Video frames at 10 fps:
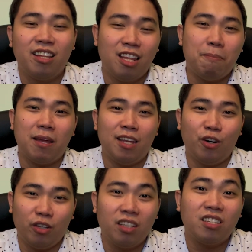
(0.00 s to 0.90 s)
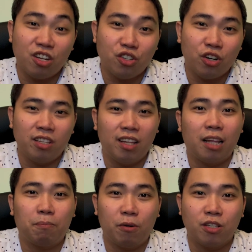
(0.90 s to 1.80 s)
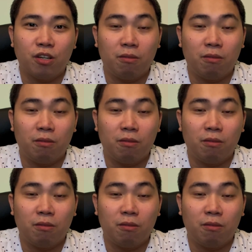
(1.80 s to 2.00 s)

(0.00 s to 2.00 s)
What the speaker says: depending on the decision that that person